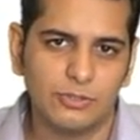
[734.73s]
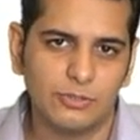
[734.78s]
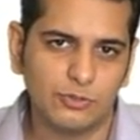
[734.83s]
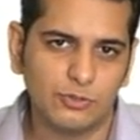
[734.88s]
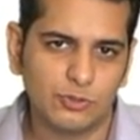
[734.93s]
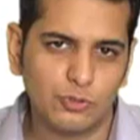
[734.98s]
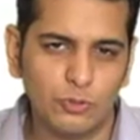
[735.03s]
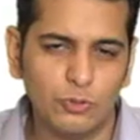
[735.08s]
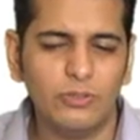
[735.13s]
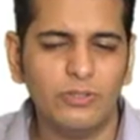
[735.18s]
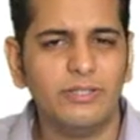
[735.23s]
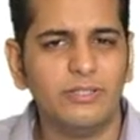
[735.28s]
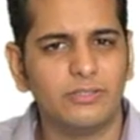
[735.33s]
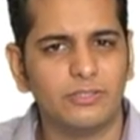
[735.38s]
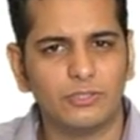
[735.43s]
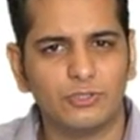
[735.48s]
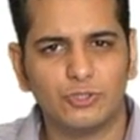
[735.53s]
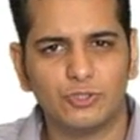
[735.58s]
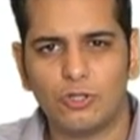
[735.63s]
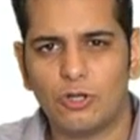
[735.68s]
So, in
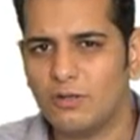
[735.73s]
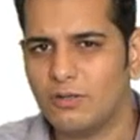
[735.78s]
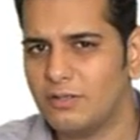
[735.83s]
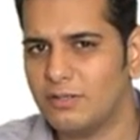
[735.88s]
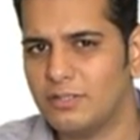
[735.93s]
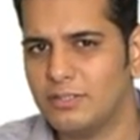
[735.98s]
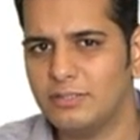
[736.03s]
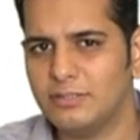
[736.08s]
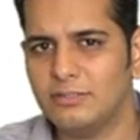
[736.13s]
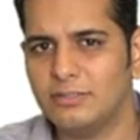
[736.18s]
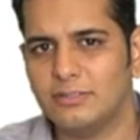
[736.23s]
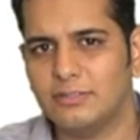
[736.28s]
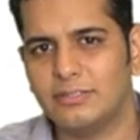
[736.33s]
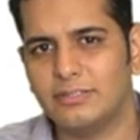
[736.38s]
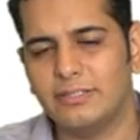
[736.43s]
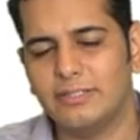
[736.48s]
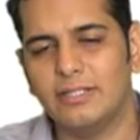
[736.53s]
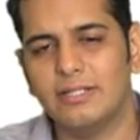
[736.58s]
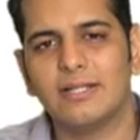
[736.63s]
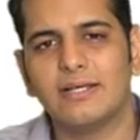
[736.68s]
the short run,
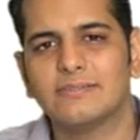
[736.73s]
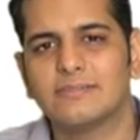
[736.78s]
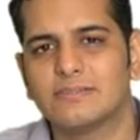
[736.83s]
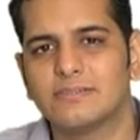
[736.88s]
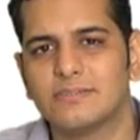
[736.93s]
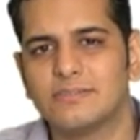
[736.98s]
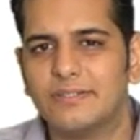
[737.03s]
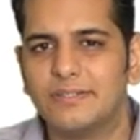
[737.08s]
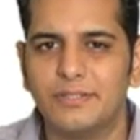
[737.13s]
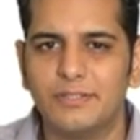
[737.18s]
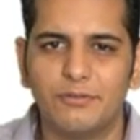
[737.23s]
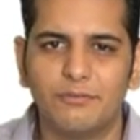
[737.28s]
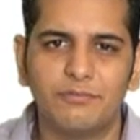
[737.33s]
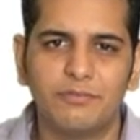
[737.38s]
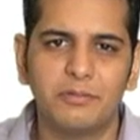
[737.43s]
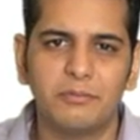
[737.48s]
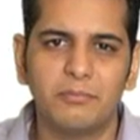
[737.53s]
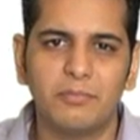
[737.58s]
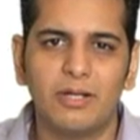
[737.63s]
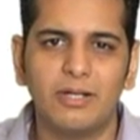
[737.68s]
the elasticity of
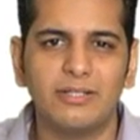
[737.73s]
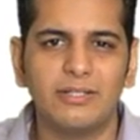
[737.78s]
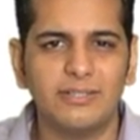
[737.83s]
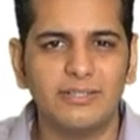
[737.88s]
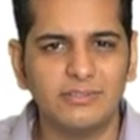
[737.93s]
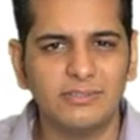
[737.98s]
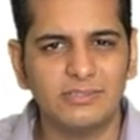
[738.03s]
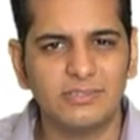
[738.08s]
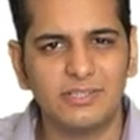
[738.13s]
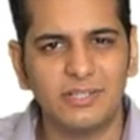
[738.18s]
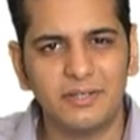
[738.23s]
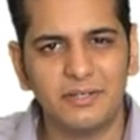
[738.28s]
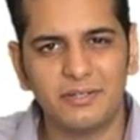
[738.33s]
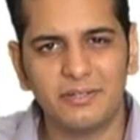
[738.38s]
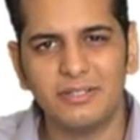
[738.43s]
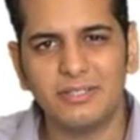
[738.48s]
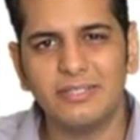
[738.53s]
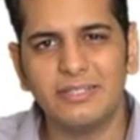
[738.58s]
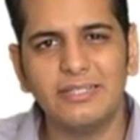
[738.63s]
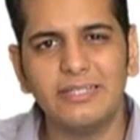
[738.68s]
demand is
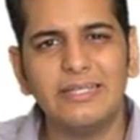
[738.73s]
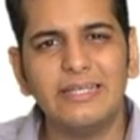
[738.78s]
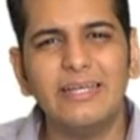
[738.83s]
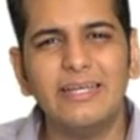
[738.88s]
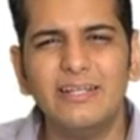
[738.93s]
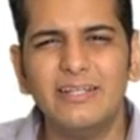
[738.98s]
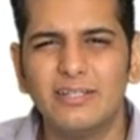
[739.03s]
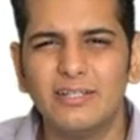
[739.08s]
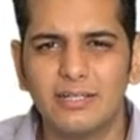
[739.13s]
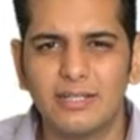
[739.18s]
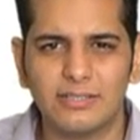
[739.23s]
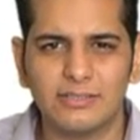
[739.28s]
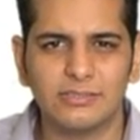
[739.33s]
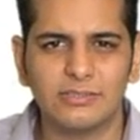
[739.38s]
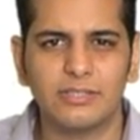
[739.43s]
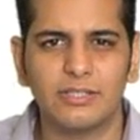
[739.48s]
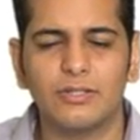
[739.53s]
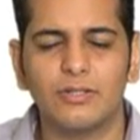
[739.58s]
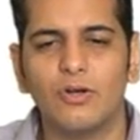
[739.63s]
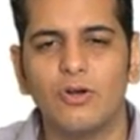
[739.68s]
generally
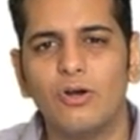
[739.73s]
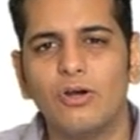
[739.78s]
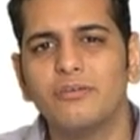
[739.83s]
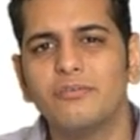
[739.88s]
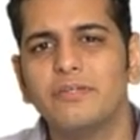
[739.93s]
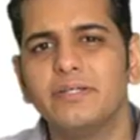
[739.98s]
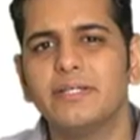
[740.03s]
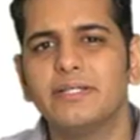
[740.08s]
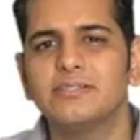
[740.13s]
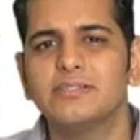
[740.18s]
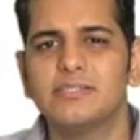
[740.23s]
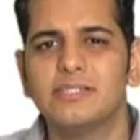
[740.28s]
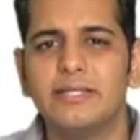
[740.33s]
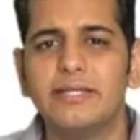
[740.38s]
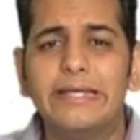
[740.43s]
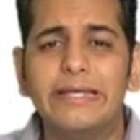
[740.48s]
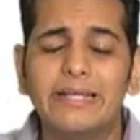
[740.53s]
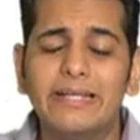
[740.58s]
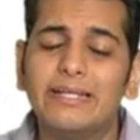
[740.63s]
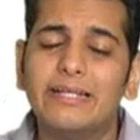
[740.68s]
inelastic, or we can
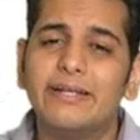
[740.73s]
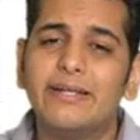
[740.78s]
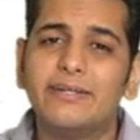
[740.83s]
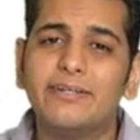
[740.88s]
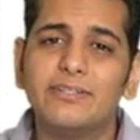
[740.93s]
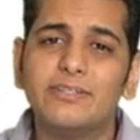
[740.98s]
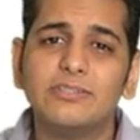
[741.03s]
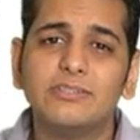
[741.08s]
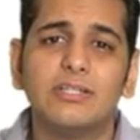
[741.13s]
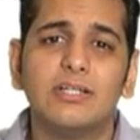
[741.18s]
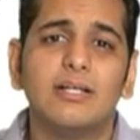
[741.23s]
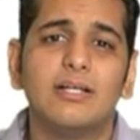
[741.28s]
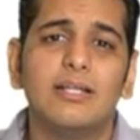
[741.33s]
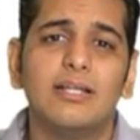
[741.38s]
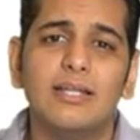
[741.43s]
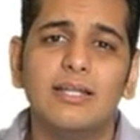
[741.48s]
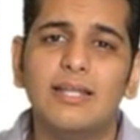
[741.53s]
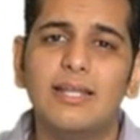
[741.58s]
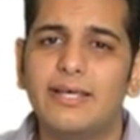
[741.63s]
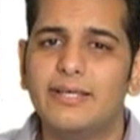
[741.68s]
say it is
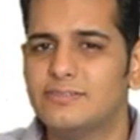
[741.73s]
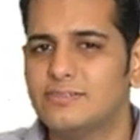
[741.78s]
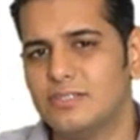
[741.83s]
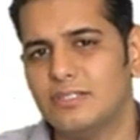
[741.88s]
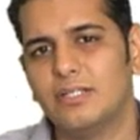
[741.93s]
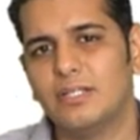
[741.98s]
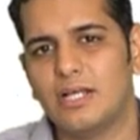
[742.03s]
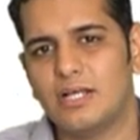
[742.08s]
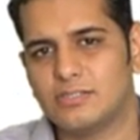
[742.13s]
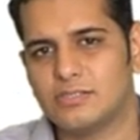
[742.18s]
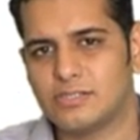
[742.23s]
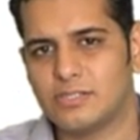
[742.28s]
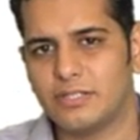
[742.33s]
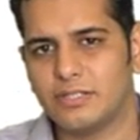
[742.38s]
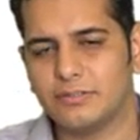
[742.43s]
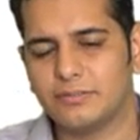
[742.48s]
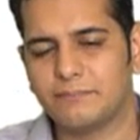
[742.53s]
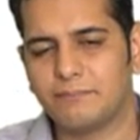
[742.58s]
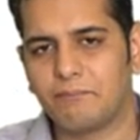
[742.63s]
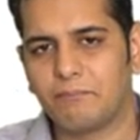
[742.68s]
less
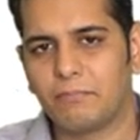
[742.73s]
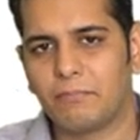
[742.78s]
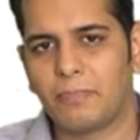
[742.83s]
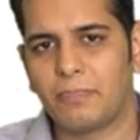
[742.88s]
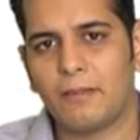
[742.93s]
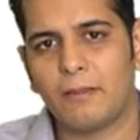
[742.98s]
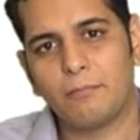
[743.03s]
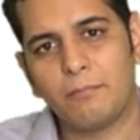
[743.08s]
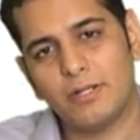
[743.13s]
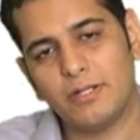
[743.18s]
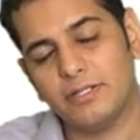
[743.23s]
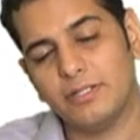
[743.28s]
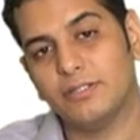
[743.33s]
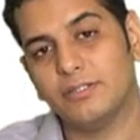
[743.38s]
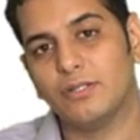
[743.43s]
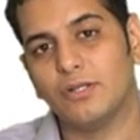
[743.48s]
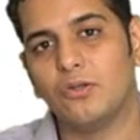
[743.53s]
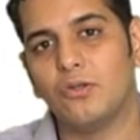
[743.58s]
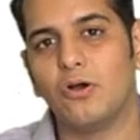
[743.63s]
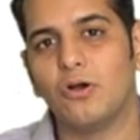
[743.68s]
elastic. But in
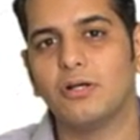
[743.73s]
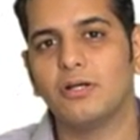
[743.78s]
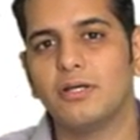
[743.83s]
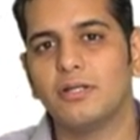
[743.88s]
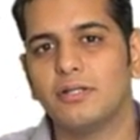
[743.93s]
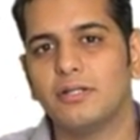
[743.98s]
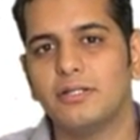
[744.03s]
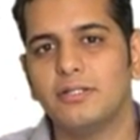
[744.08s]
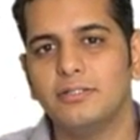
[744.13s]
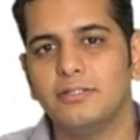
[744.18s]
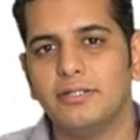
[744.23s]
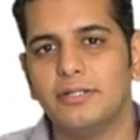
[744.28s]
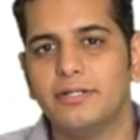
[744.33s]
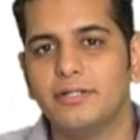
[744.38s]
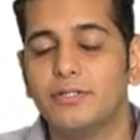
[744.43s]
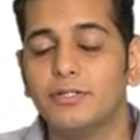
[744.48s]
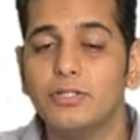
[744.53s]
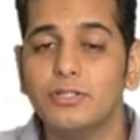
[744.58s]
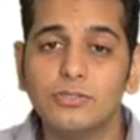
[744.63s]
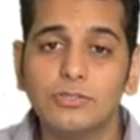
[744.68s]
the longer run, it
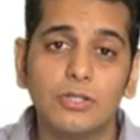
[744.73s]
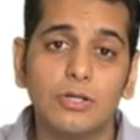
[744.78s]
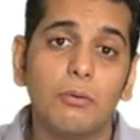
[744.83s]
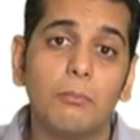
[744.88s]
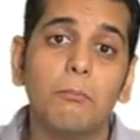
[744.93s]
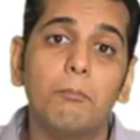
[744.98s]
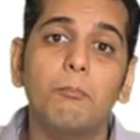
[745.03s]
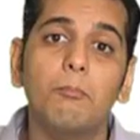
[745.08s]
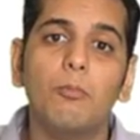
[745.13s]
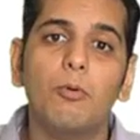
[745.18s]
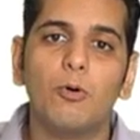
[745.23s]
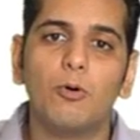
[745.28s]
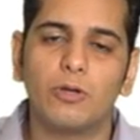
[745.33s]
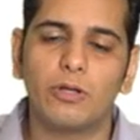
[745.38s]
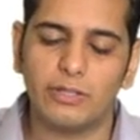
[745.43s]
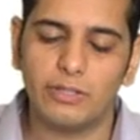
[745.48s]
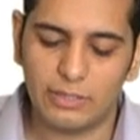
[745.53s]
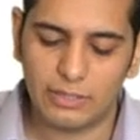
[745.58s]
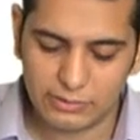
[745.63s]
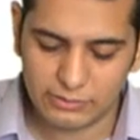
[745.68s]
is more
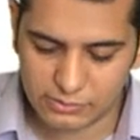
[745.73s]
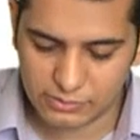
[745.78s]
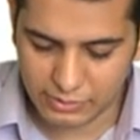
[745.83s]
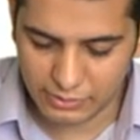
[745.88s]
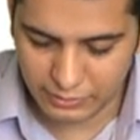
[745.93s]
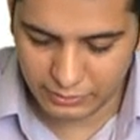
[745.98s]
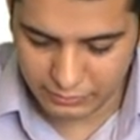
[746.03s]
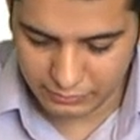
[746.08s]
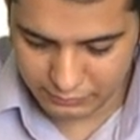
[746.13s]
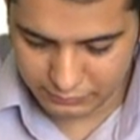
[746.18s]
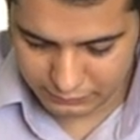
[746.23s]
elastic.